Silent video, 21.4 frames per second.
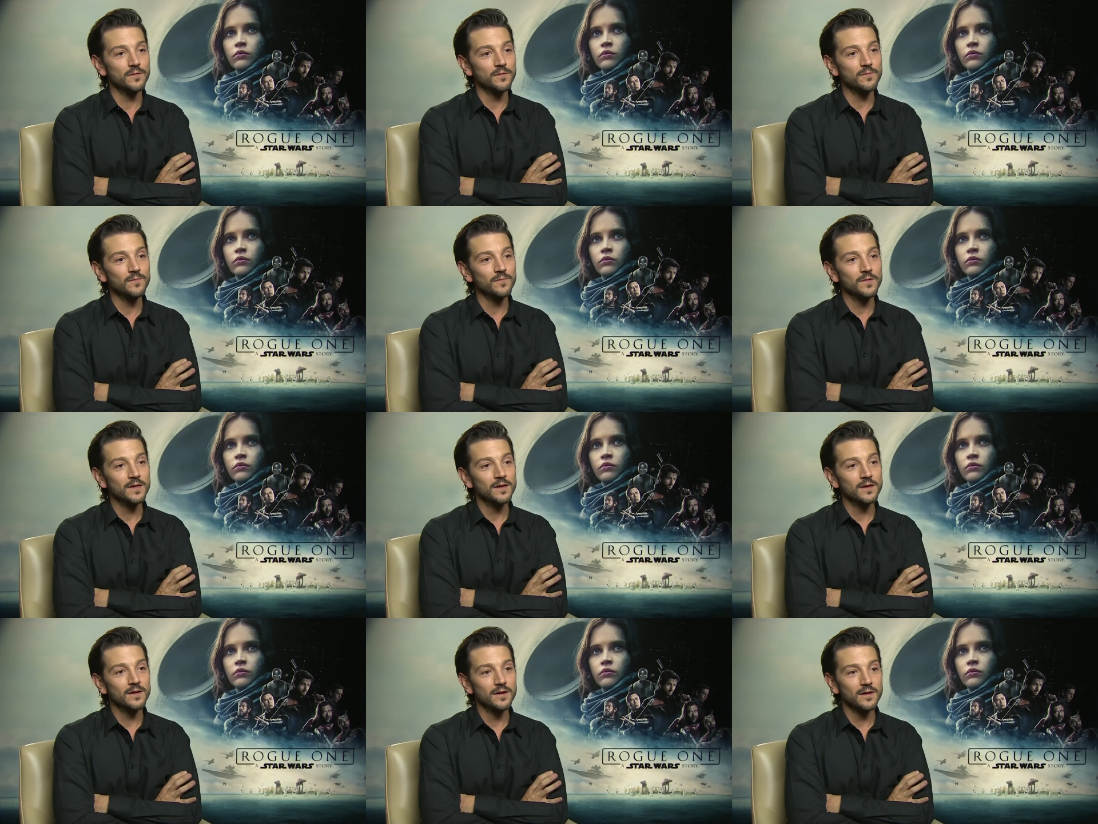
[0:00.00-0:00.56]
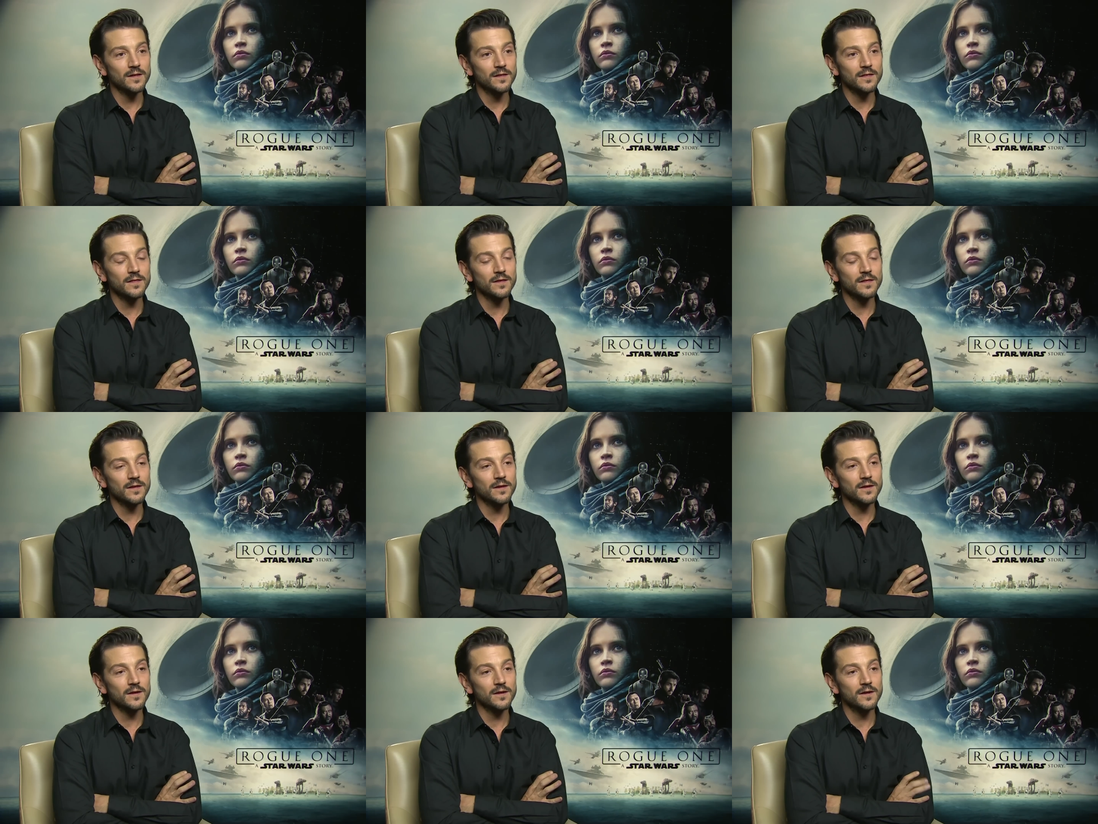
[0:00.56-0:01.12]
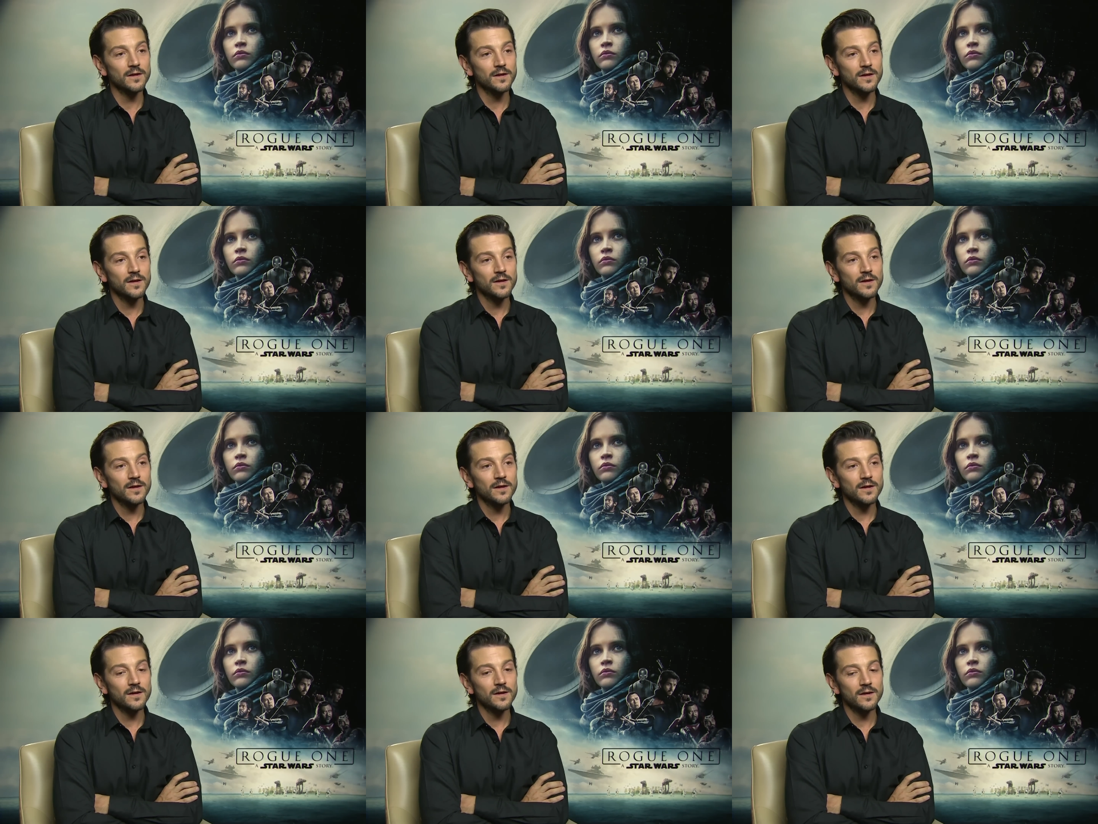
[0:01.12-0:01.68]
Speaker 1: You know, I think
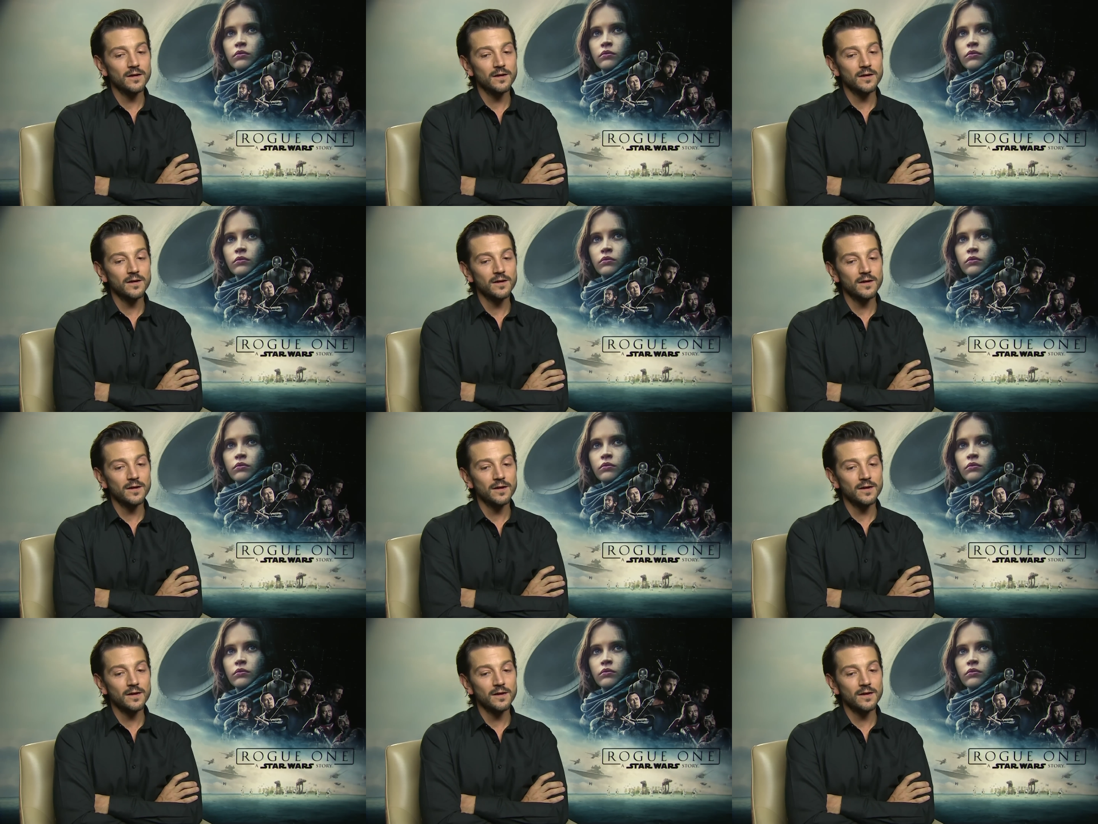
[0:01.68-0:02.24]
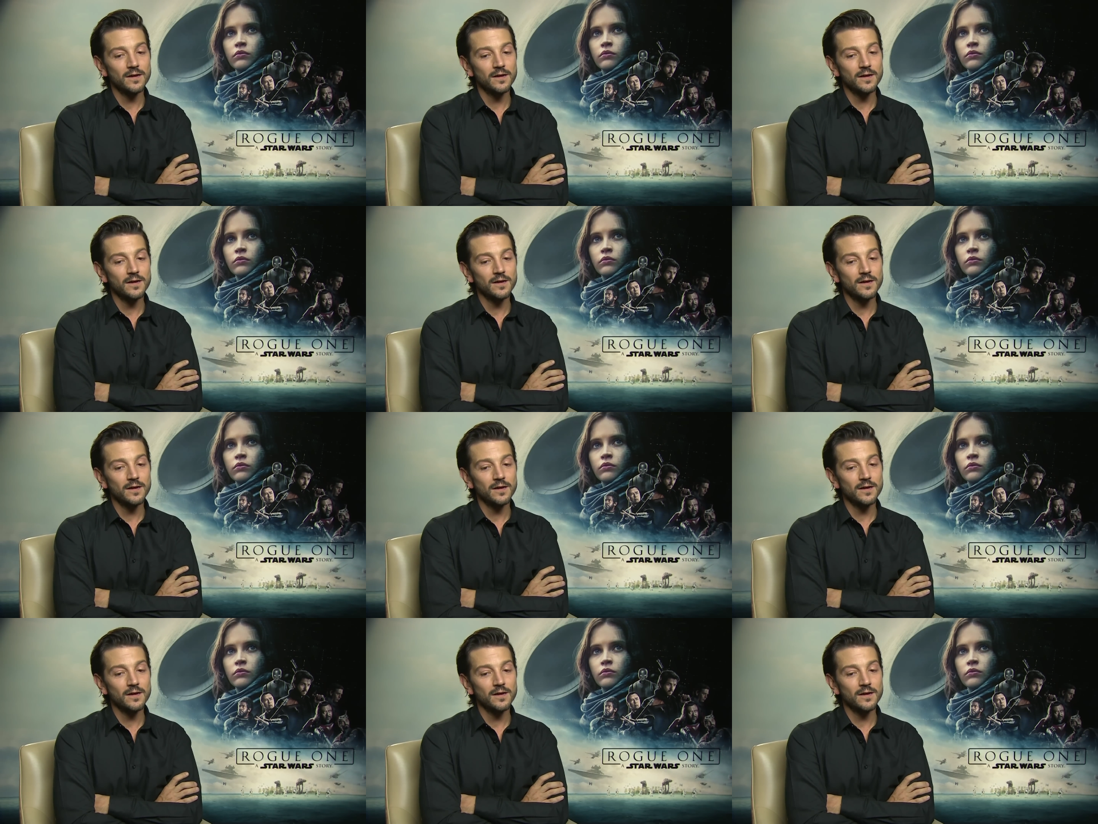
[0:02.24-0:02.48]
uh,